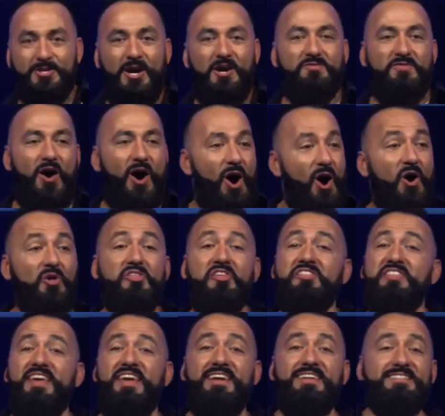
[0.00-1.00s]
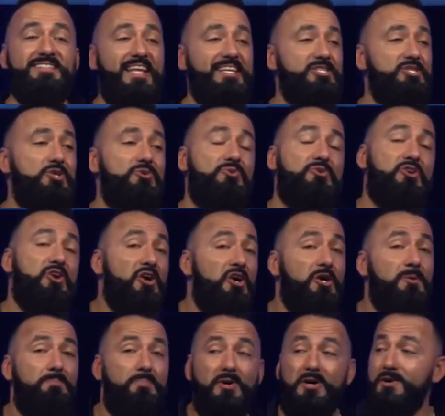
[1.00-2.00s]
Of all the things that you
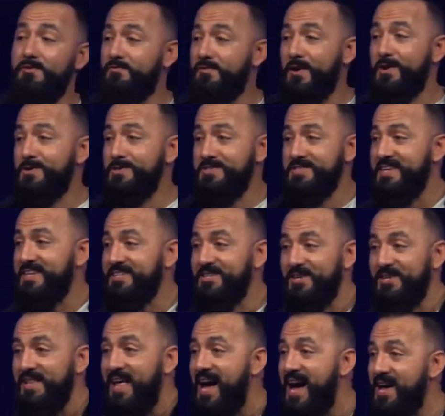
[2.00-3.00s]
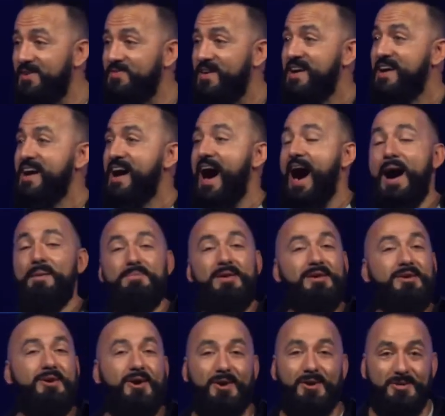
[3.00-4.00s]
could put first in your life, I'm
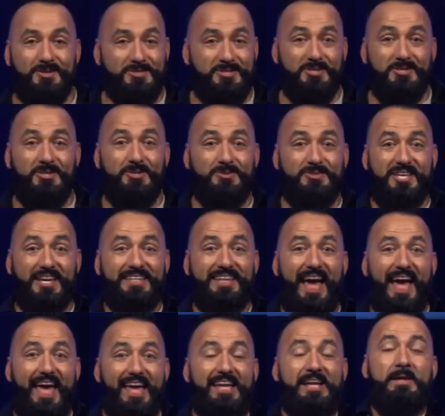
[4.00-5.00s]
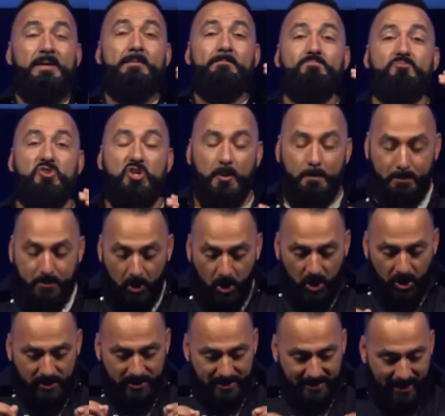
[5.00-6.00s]
encouraging you today to
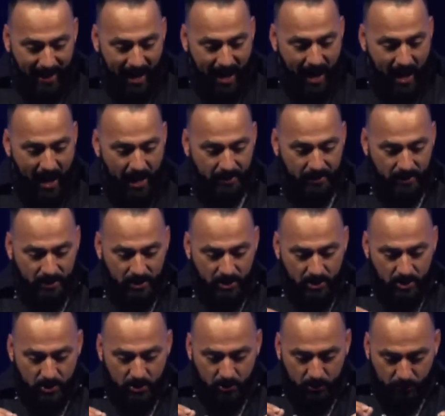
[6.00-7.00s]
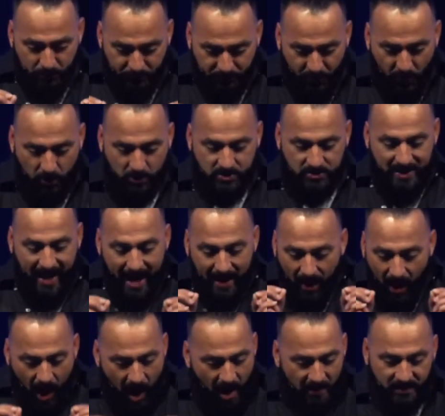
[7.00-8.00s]
put God first, not
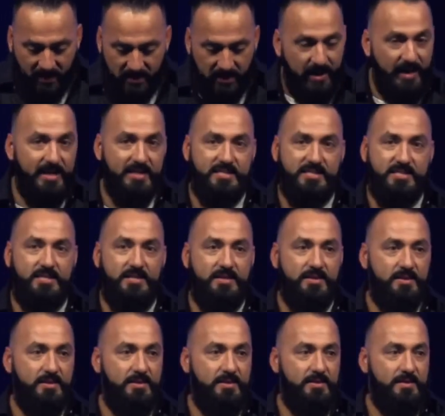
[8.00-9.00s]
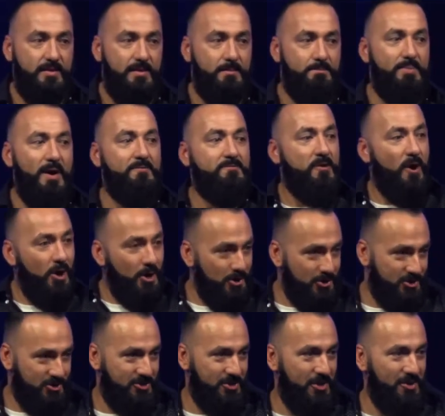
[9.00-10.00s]
on the list, but
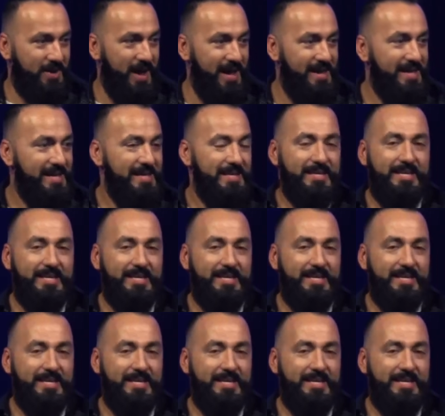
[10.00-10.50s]
first, okay?